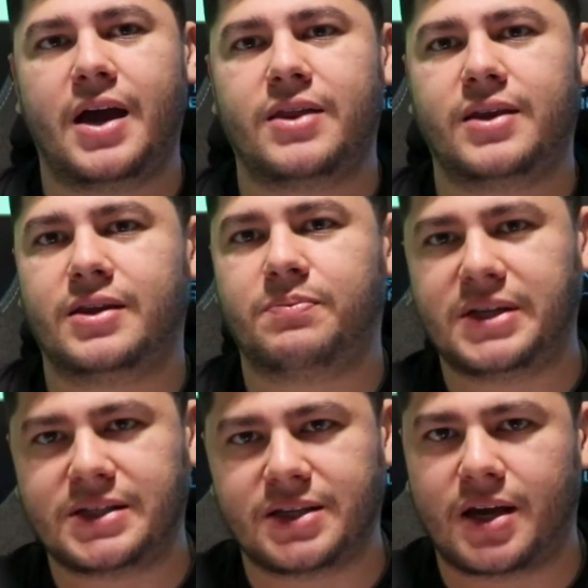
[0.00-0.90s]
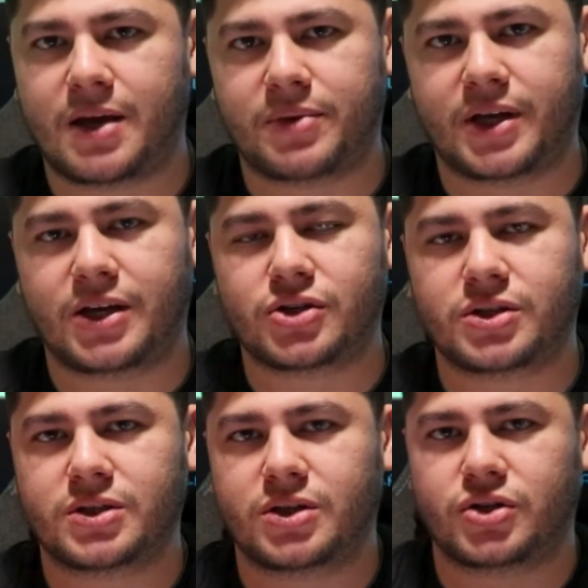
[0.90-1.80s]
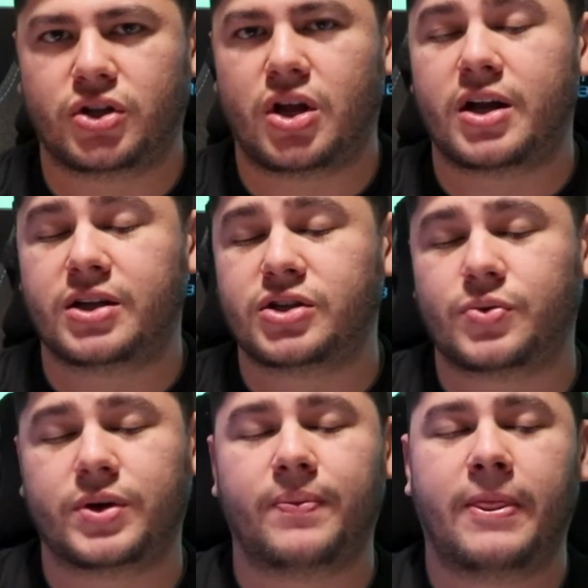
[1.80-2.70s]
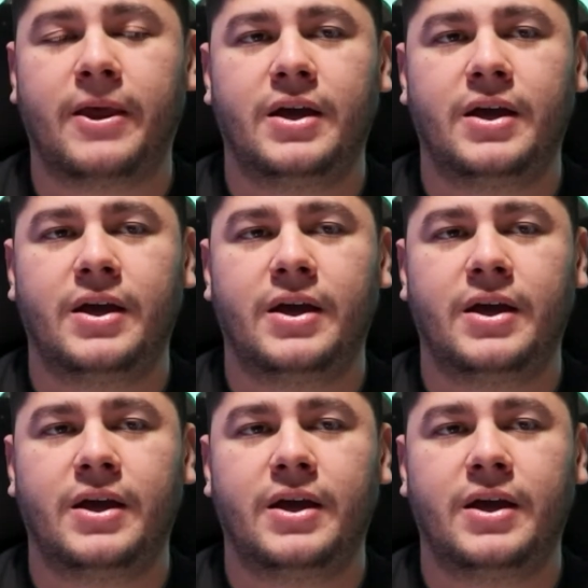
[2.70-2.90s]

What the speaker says: and then the PTA implications. There's a lot into it.